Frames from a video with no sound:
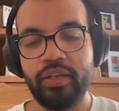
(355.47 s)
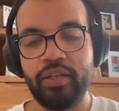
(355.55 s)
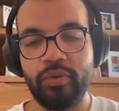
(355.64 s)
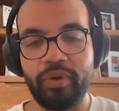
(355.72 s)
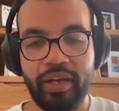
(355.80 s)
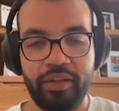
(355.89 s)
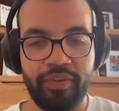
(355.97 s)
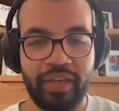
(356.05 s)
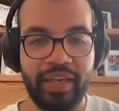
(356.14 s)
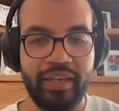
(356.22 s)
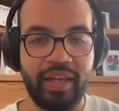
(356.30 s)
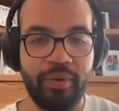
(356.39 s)
you don't want
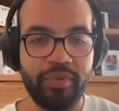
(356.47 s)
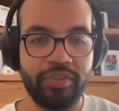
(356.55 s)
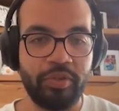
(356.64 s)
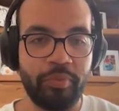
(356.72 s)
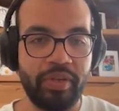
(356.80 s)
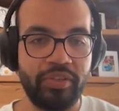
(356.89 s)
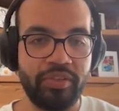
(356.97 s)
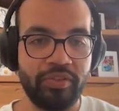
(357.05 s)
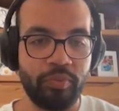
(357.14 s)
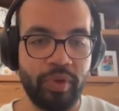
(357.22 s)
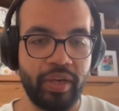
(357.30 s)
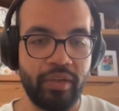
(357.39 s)
anything in there which diminishes
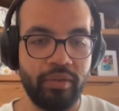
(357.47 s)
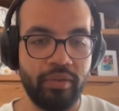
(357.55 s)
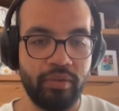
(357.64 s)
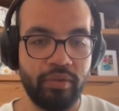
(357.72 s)
away